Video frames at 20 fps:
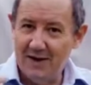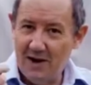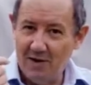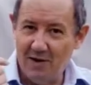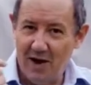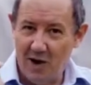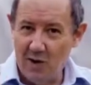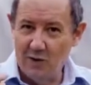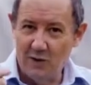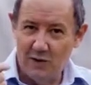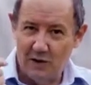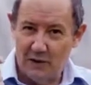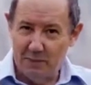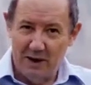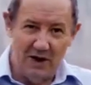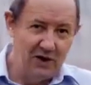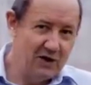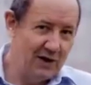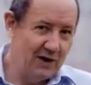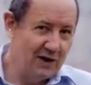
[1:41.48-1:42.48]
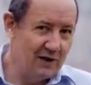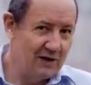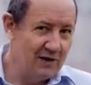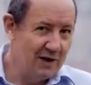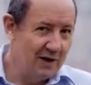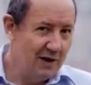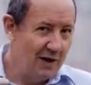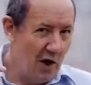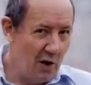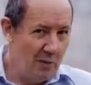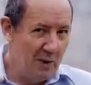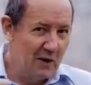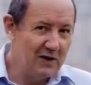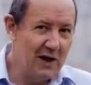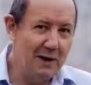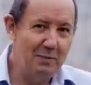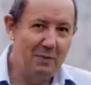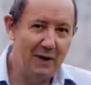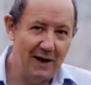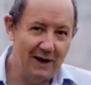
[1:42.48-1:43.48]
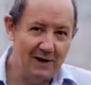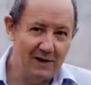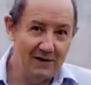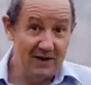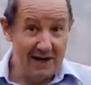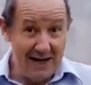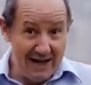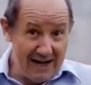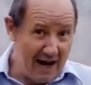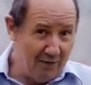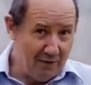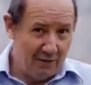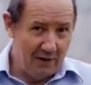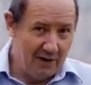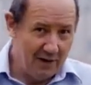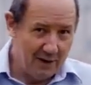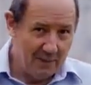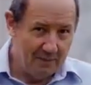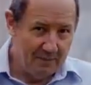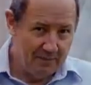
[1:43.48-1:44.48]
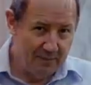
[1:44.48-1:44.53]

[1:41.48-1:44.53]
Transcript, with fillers: our own species, Homo sapiens, in Africa.